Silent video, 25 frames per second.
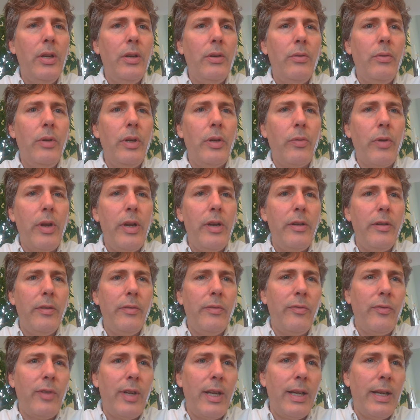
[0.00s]
We created a
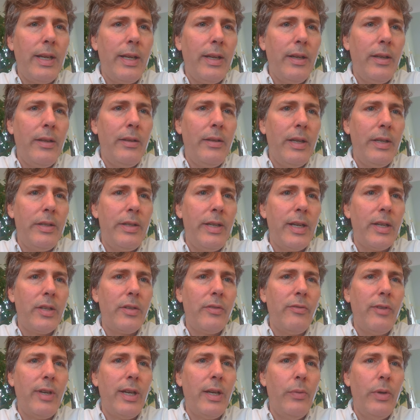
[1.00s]
file, a text
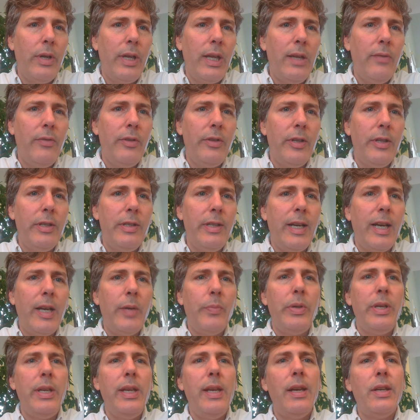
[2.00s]
file. We gave it the
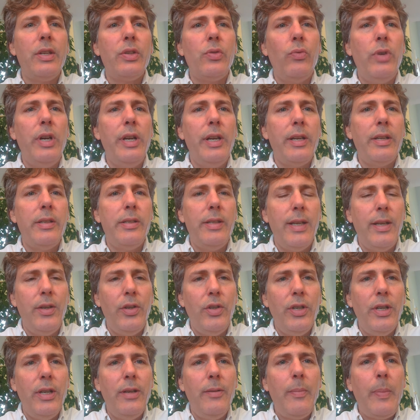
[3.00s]
.ps1
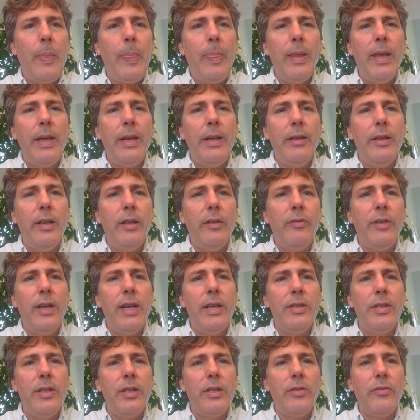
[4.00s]
extension. That
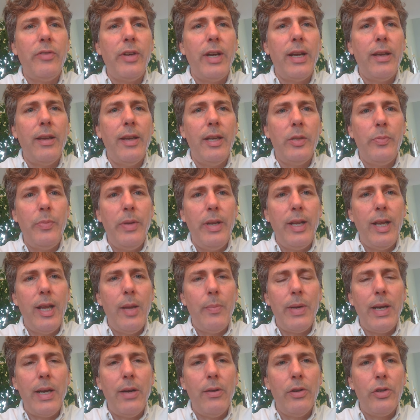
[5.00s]
identifies this file as being a
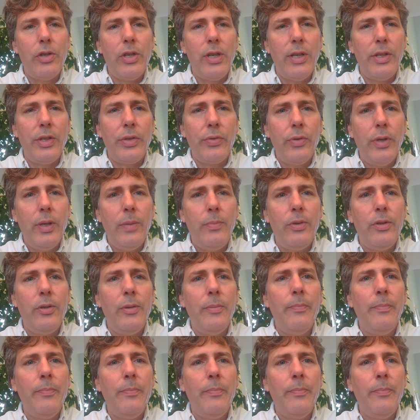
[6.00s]
PowerShell script.